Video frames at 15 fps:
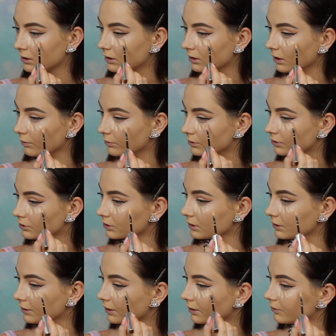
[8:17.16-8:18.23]
than I would usually
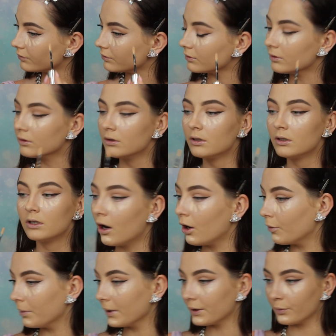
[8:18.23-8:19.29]
go for. Oh,
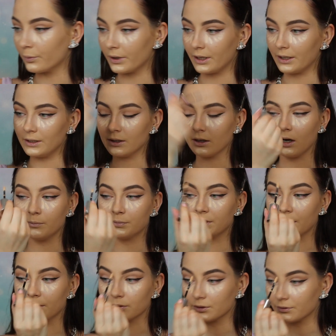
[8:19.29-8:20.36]
by the way,
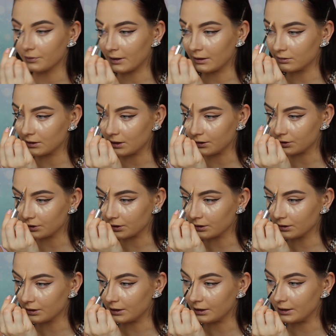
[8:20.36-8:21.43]
update on the foundation.
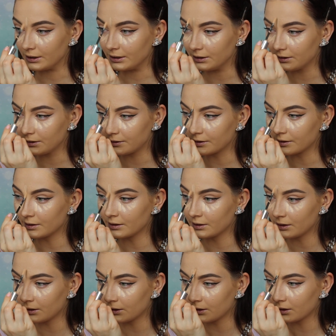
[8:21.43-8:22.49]
It is
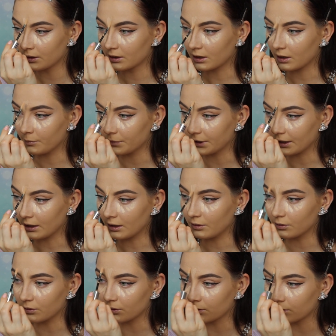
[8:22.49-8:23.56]
coming out
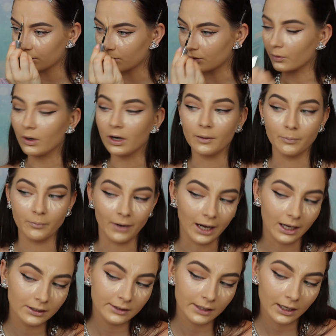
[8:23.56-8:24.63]
quite
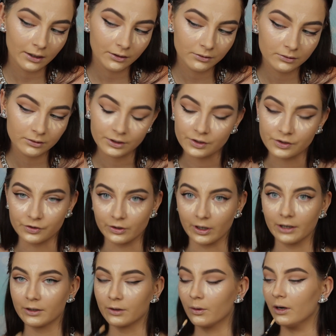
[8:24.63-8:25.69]
matte now. It's
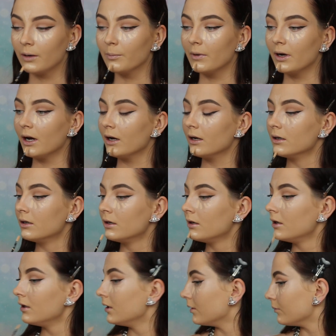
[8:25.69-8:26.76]
drying quite matte,
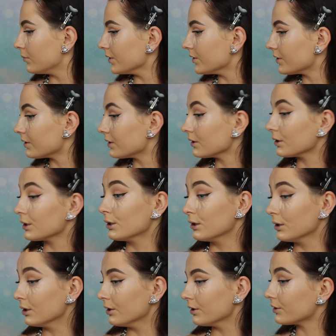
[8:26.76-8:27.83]
but still it
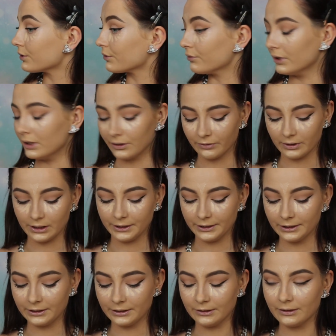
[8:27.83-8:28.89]
looks really
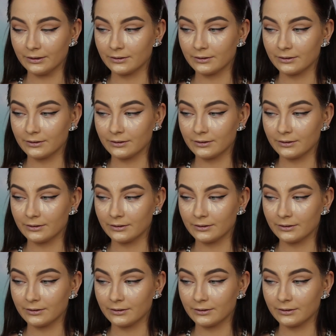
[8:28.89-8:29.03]
good.